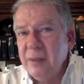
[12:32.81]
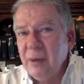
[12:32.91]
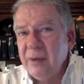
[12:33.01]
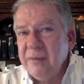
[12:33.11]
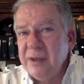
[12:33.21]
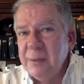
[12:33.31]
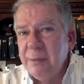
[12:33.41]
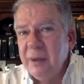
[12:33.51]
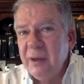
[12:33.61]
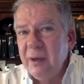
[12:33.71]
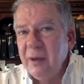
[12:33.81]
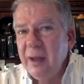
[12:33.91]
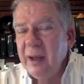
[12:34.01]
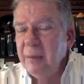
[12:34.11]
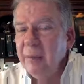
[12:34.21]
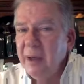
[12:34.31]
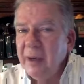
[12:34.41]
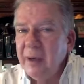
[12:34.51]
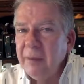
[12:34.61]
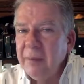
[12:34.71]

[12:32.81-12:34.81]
both in spirit and body.